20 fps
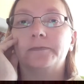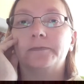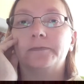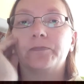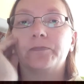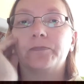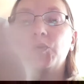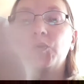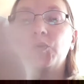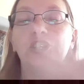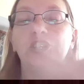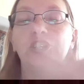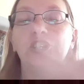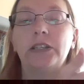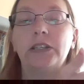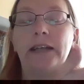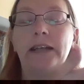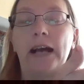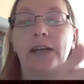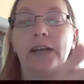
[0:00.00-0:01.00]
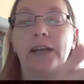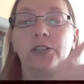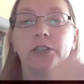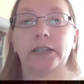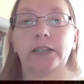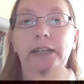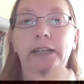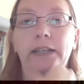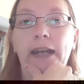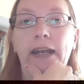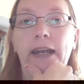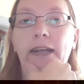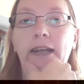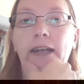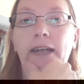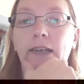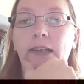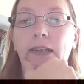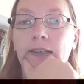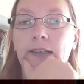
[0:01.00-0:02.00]
went to the doctor
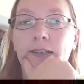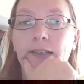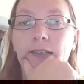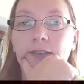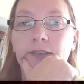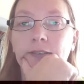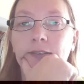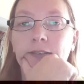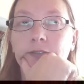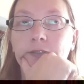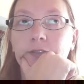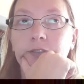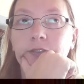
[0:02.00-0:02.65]
today, and